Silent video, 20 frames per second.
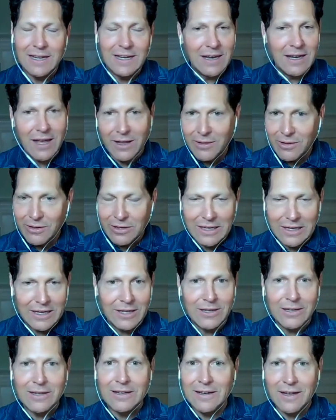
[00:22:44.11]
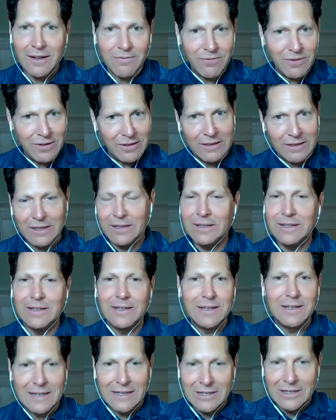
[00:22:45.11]
and not looking good and not feeling
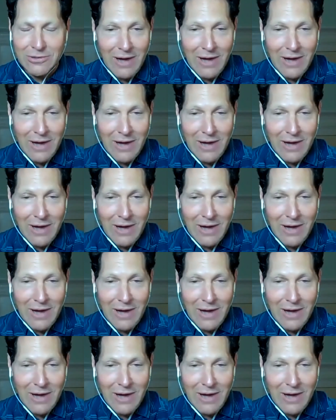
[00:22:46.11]
good and